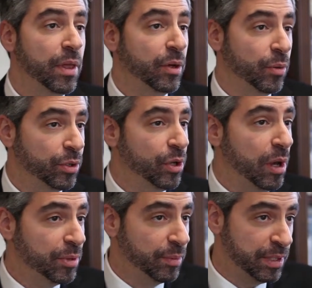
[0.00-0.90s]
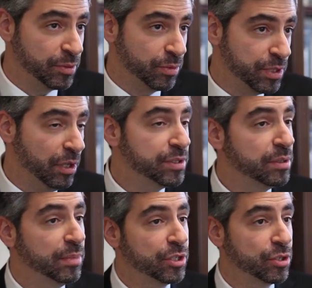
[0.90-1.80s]
in order to optimize results
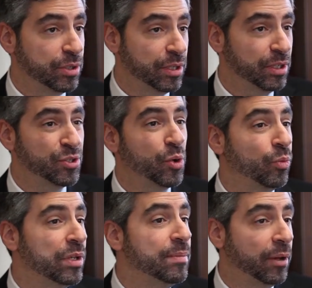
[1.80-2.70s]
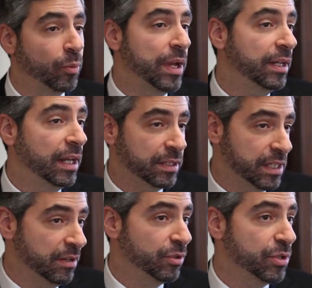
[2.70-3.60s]
and make sure that there's no rebound weight gains
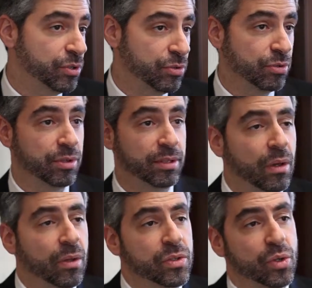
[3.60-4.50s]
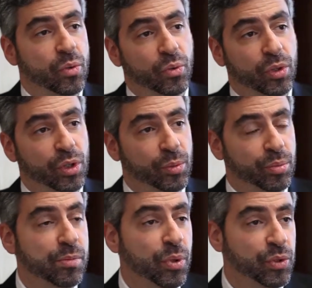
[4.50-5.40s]
after the surgery. So the
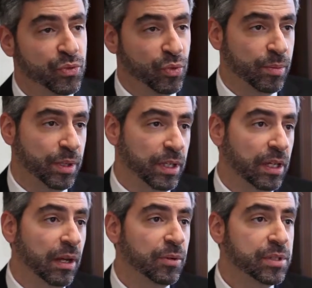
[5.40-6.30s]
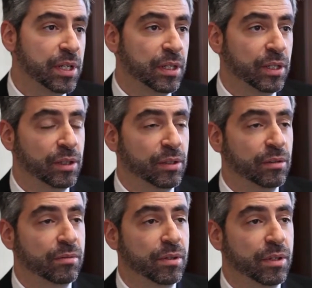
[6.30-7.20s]
pre-post formula, I would say
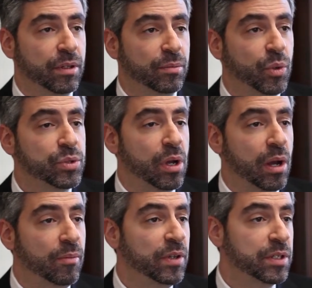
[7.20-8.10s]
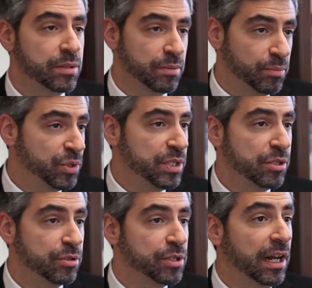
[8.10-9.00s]
the most obvious
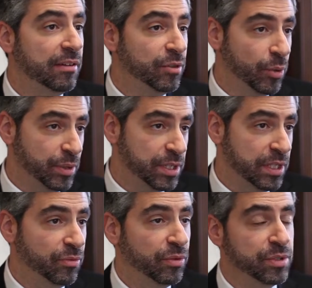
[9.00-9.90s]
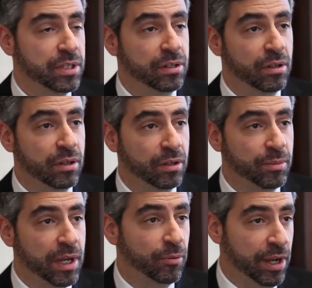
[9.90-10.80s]
procedures that I've noticed a difference in are
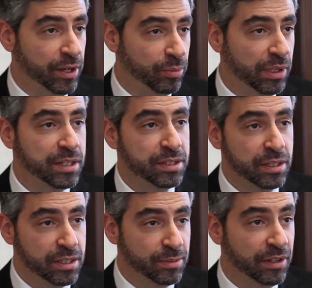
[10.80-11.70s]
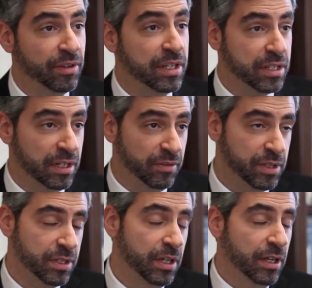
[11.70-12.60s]
my rhinoplasties and my facelifts.